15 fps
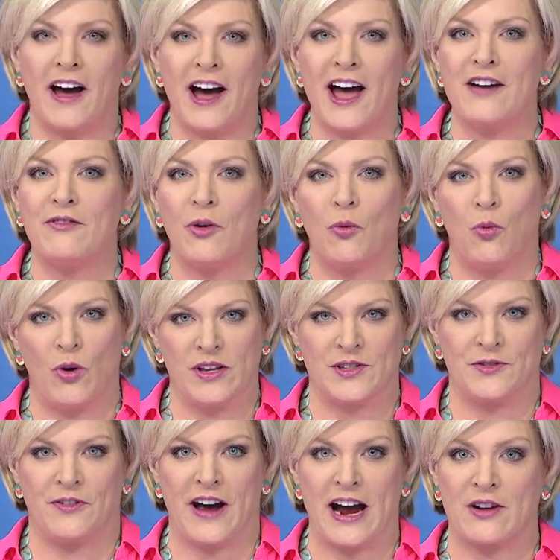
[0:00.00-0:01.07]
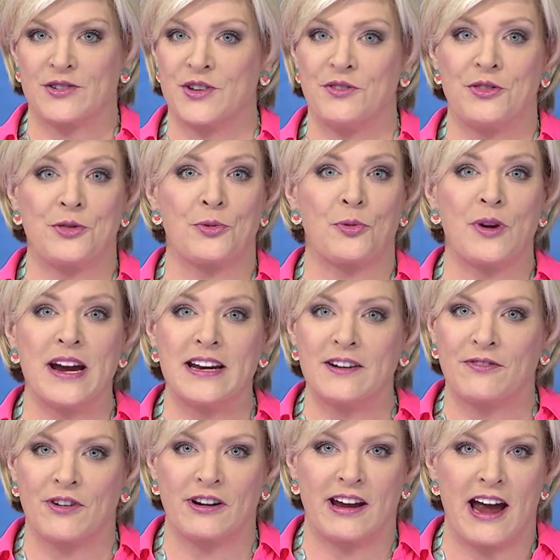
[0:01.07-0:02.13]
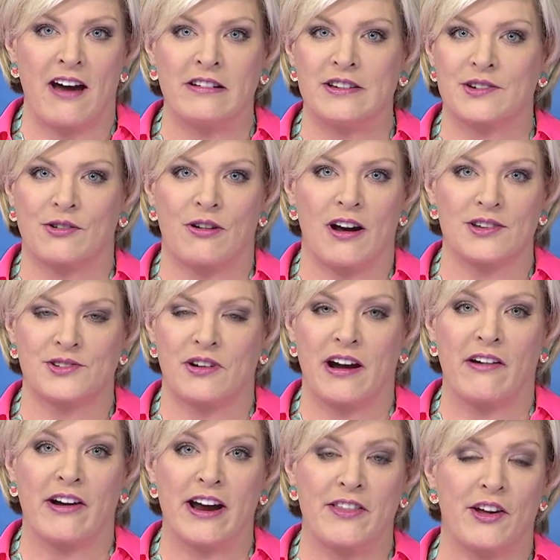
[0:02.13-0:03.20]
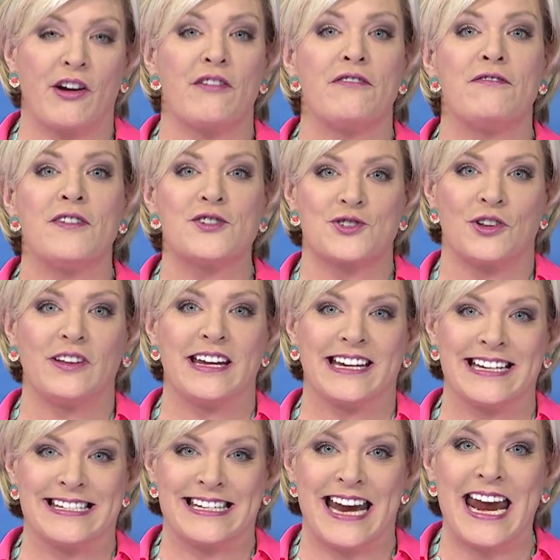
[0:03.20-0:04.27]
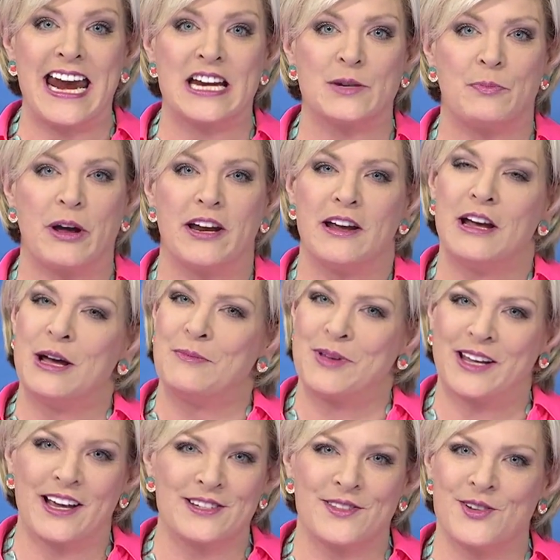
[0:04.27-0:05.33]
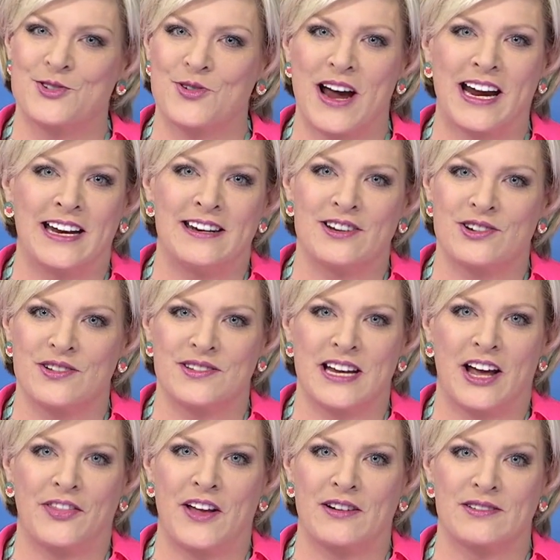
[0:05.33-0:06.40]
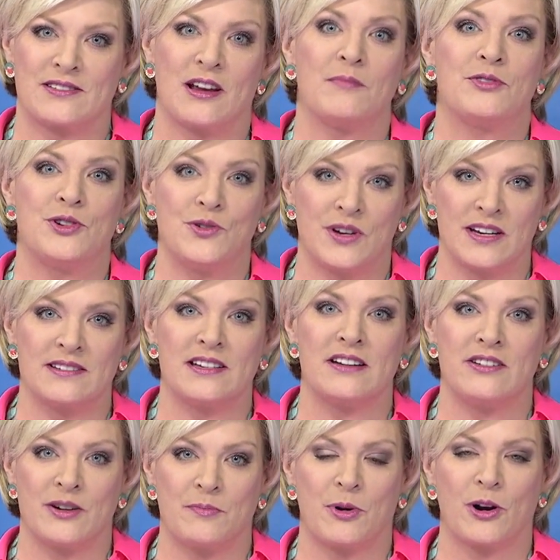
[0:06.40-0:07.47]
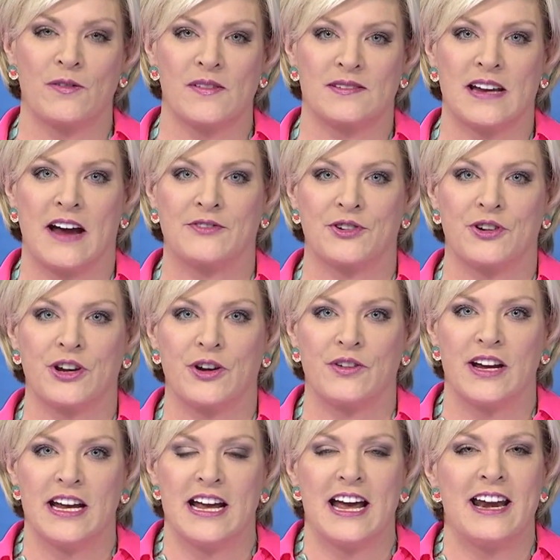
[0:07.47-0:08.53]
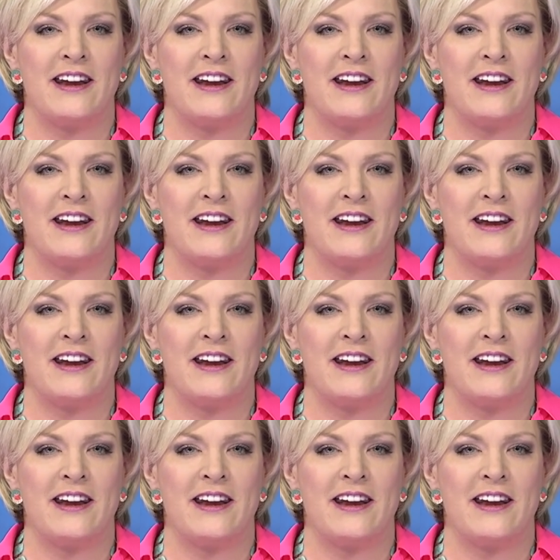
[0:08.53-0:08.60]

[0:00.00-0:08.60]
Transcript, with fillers: five woods fires in three different counties across our area. They're officially contained, but because of the dry conditions out there, some do continue to burn this afternoon.